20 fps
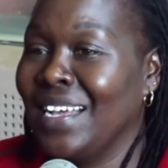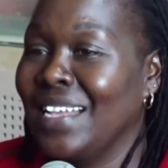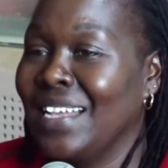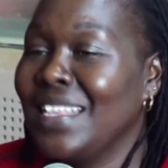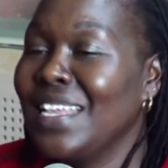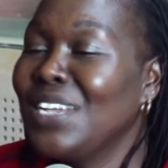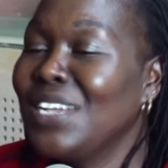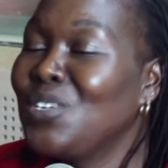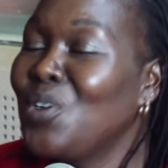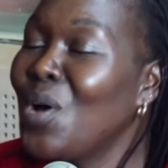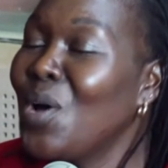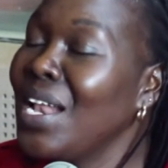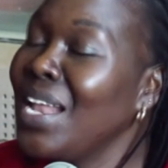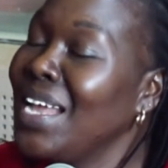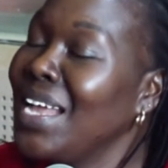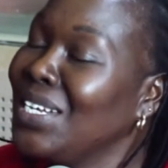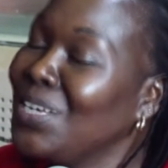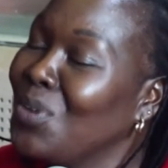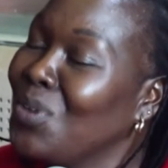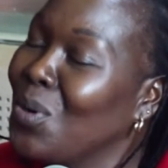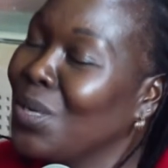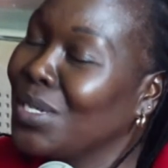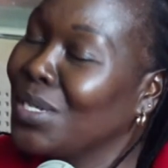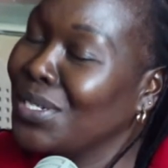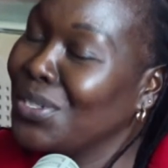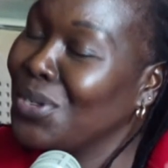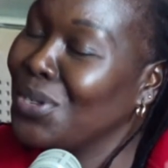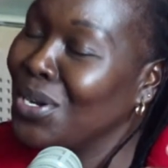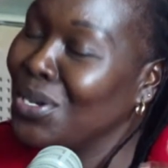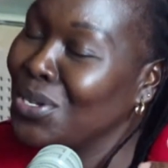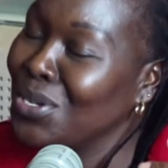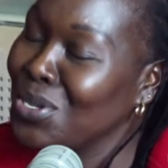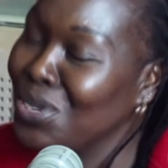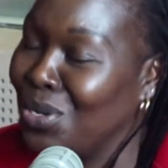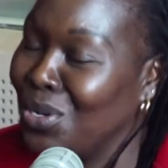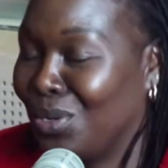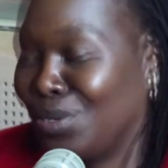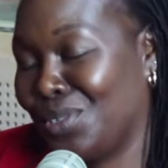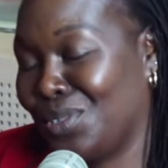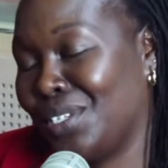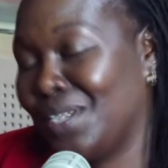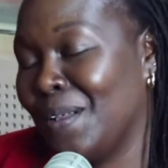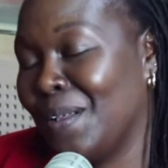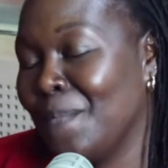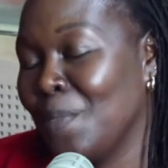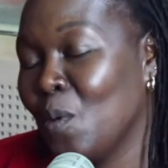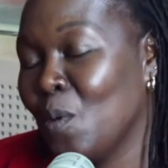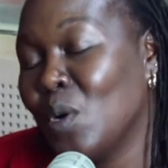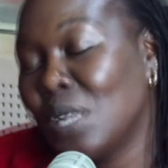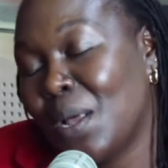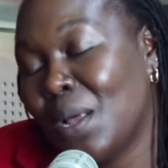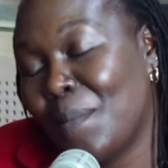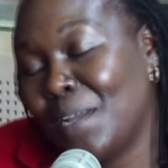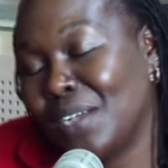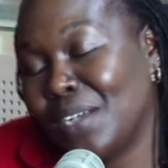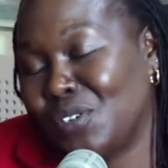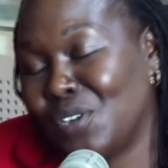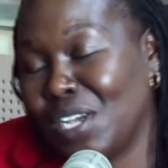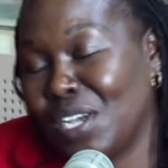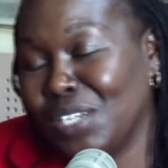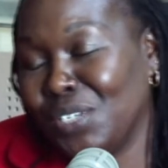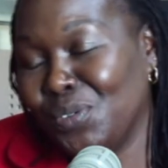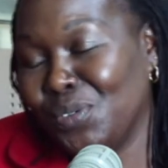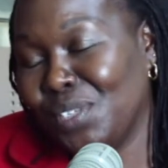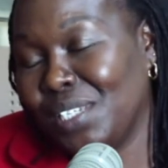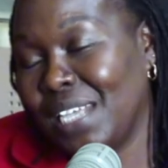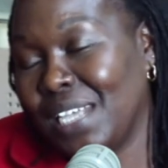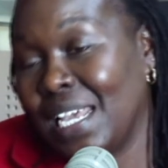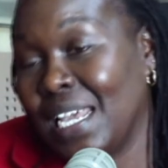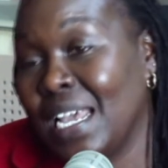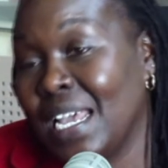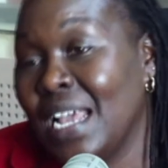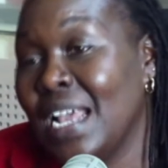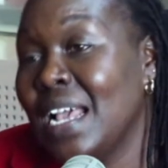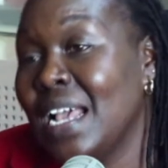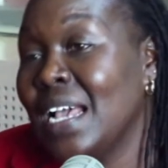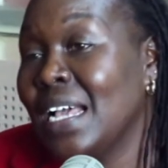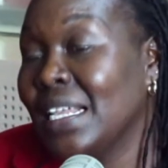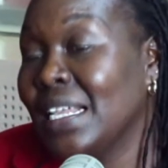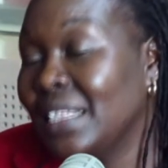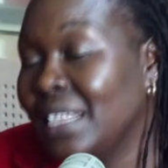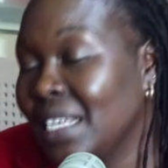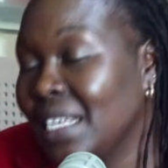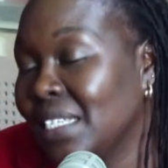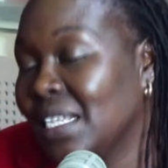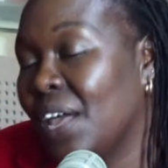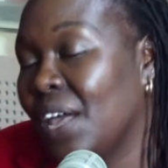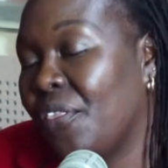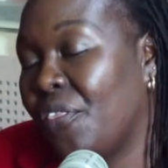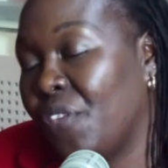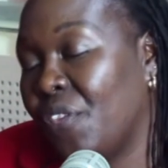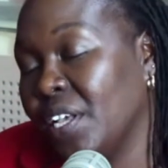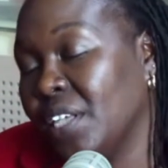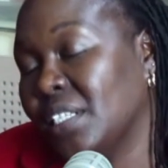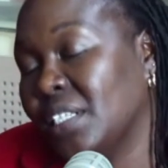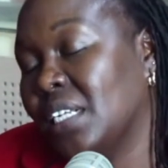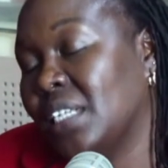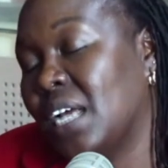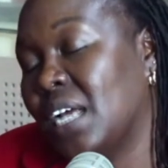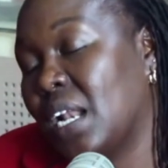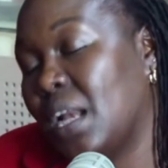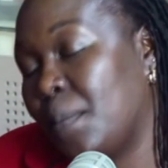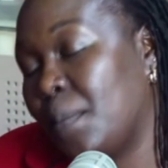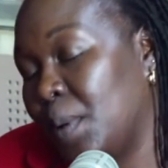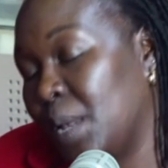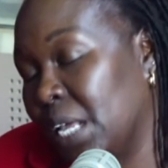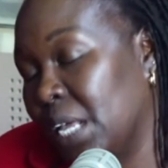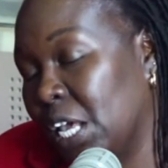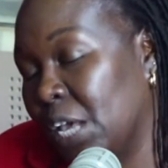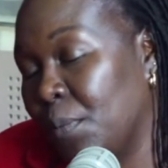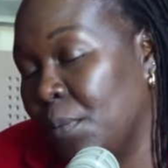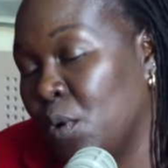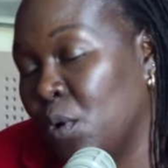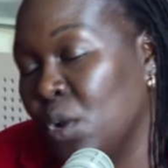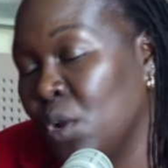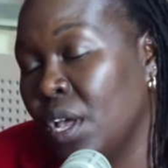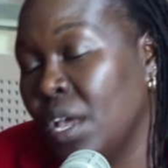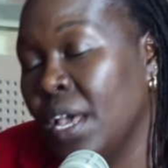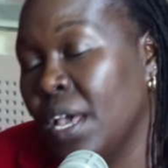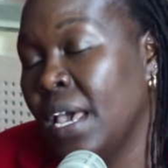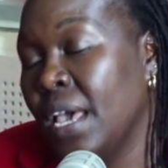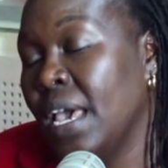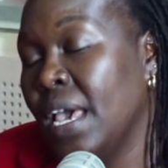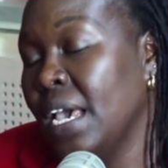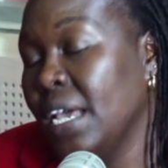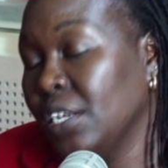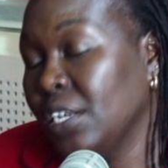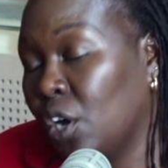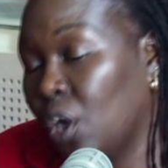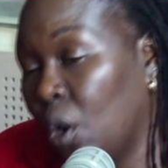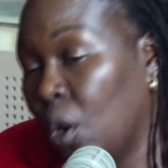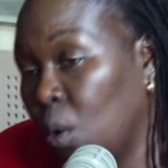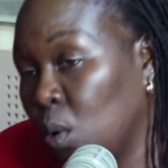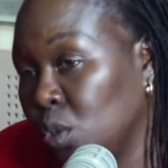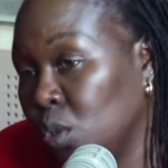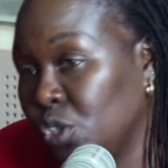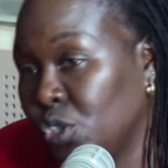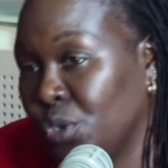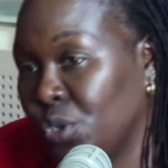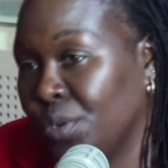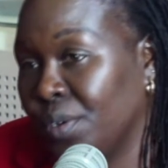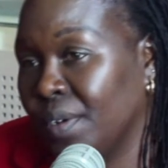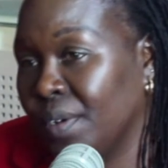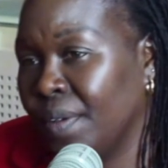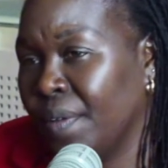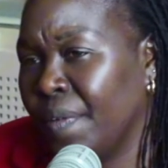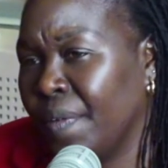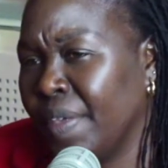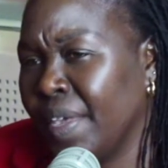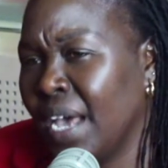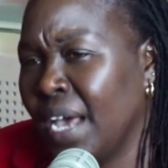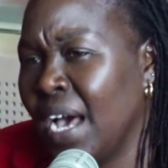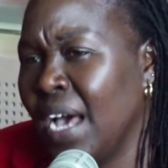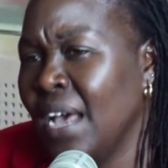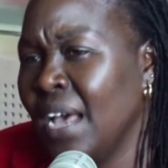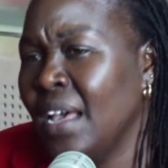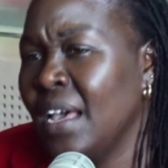The toilet was not used. Yes. What am I trying to say? These are things that are applicable inclusion, yeah. yeah,